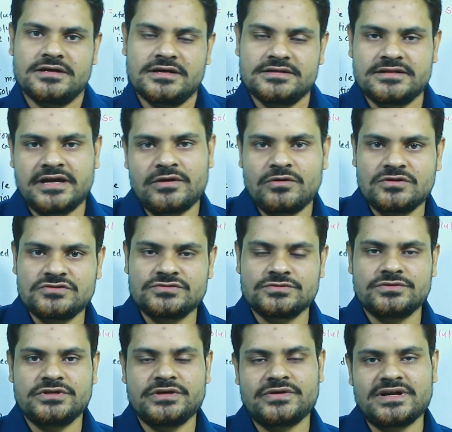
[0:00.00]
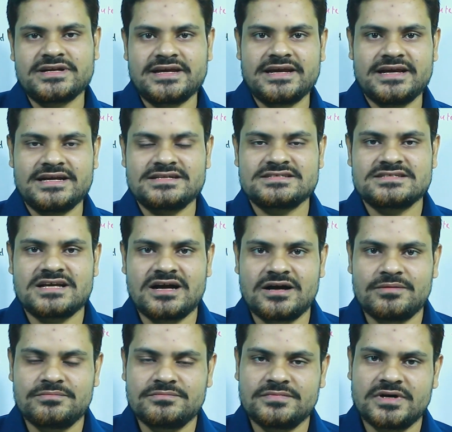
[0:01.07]
There also you can get
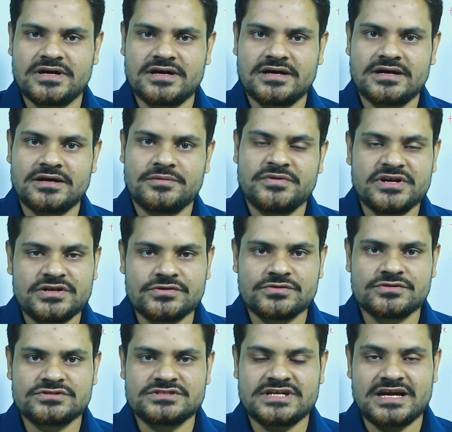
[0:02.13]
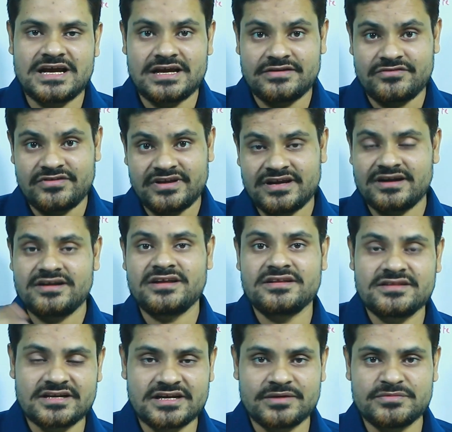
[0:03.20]
some videos regarding
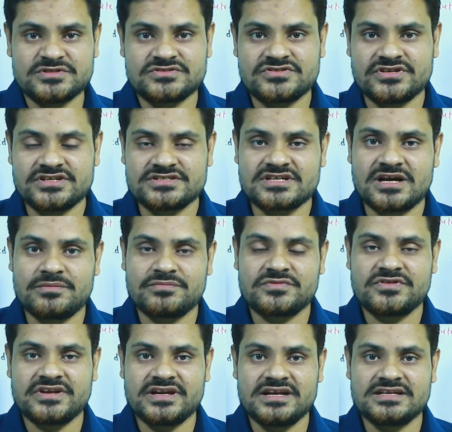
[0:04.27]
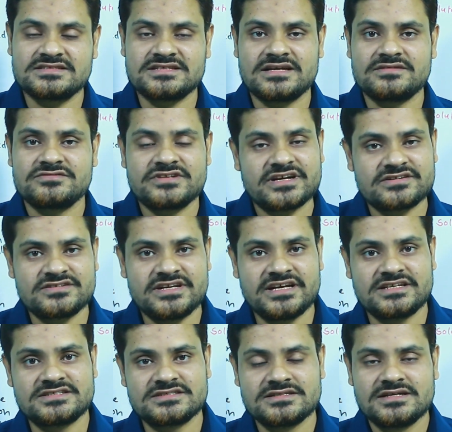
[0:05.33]
the chemistry, some tricks and
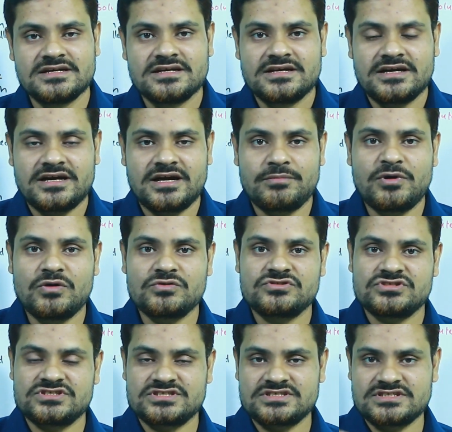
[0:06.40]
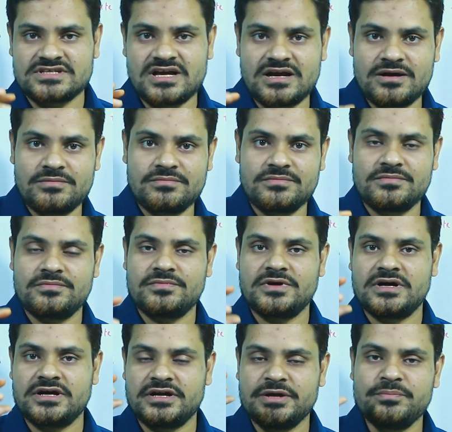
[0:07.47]
techniques about some
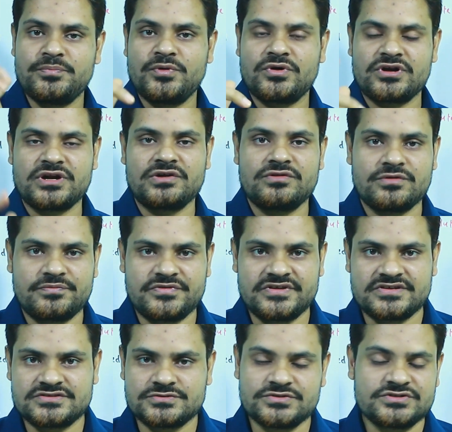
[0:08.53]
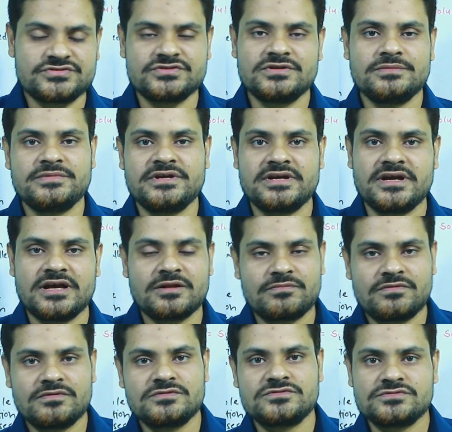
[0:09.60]
important topics which will be
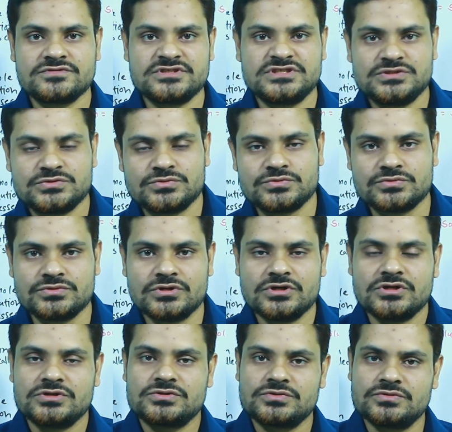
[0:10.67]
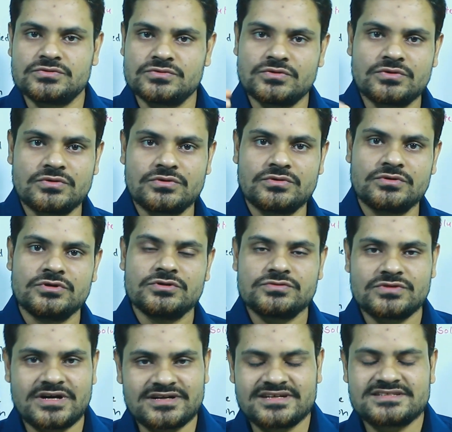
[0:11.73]
helpful to you to know,
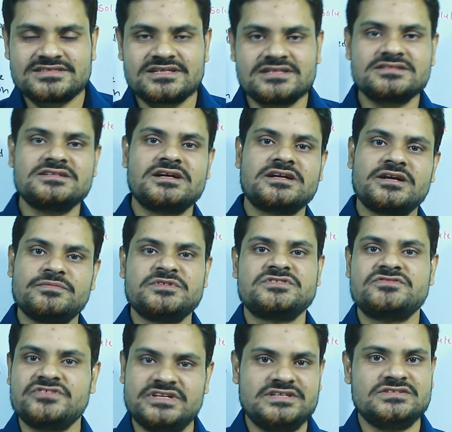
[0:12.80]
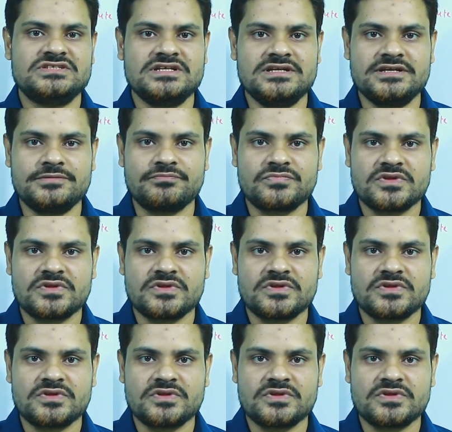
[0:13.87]
to understand the chemistry easily.